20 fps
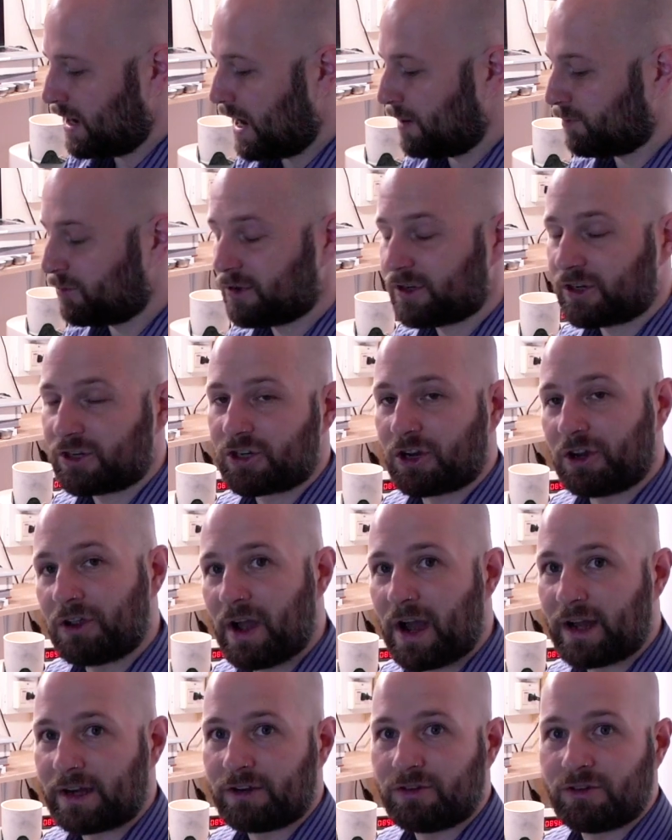I'm going to show
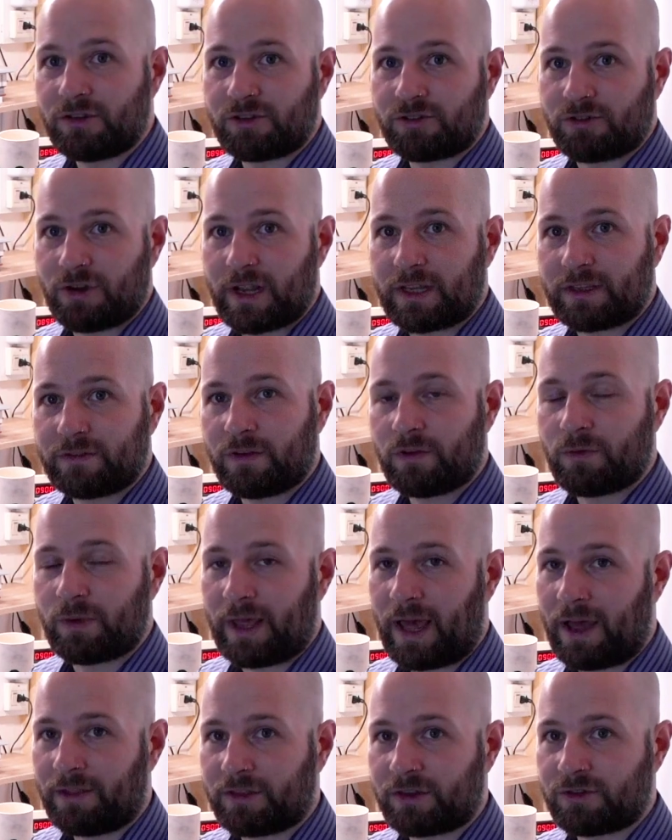you how to do the transfer
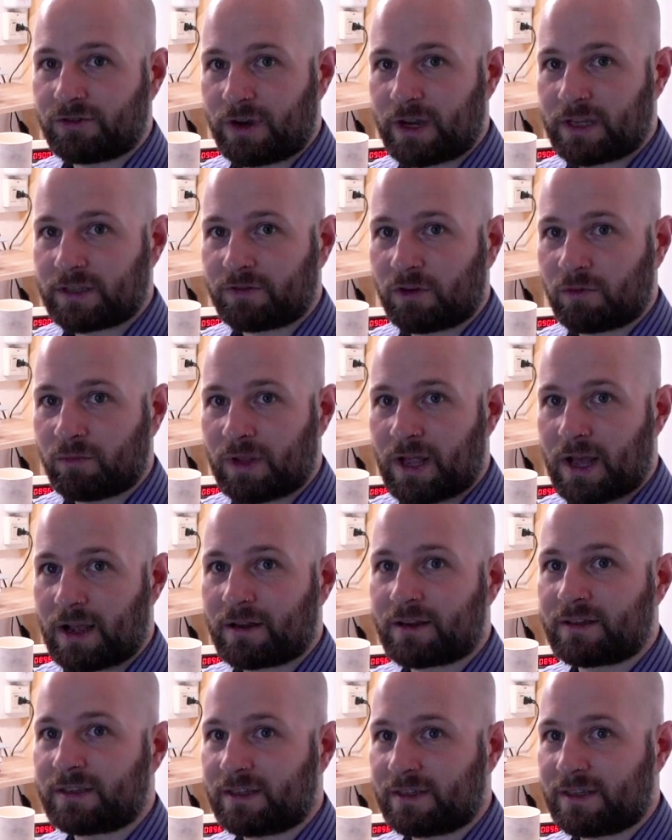without the transfer
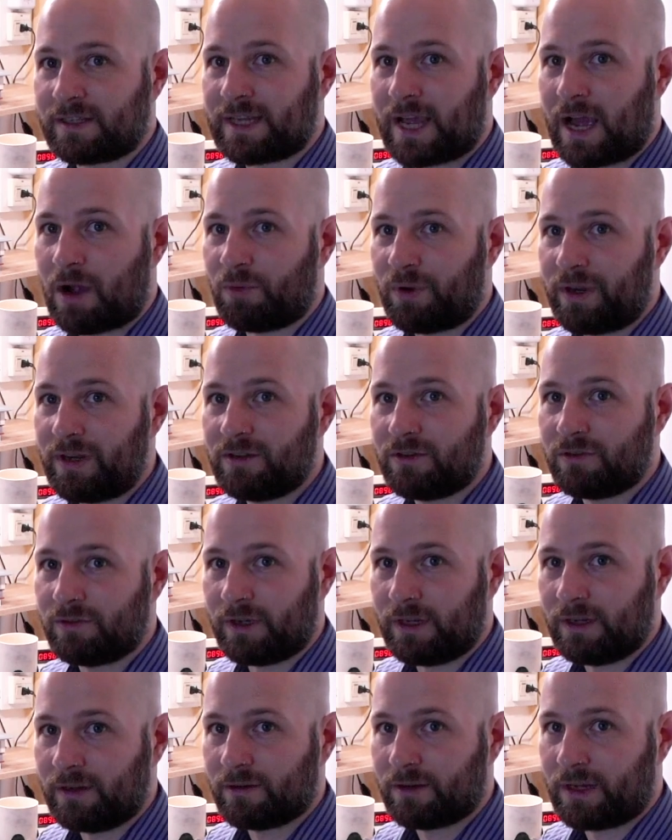block, because this is how we do
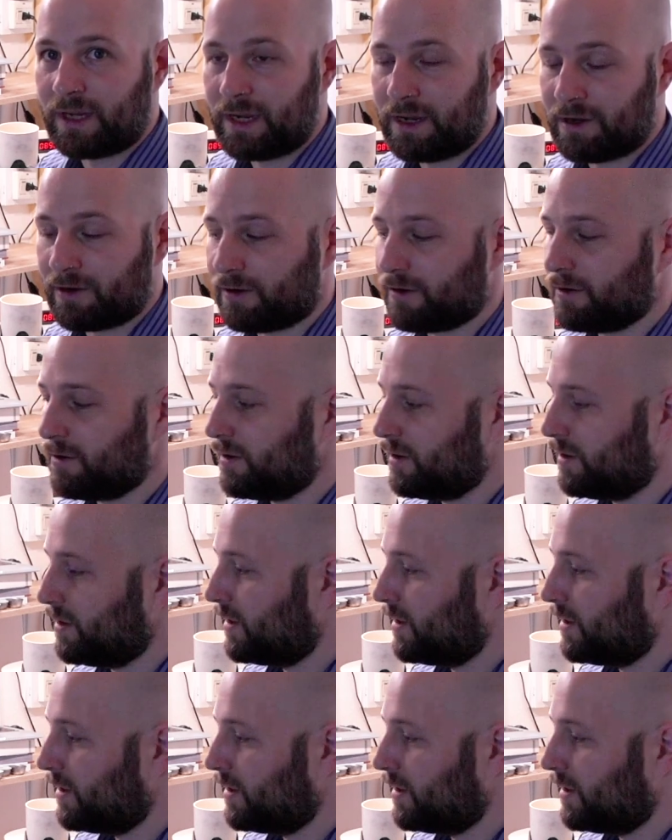it here.